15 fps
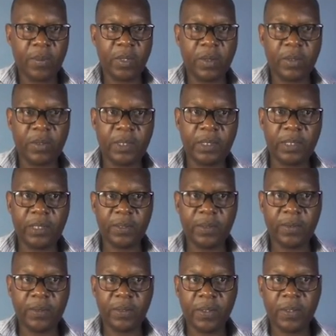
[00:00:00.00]
Not
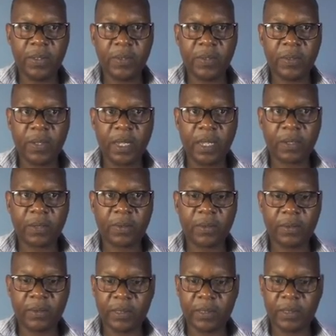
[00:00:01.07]
I
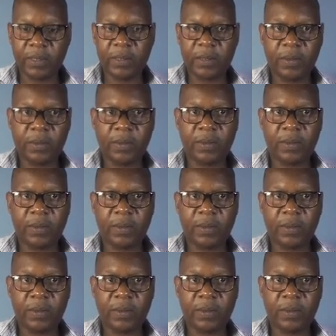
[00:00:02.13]
cross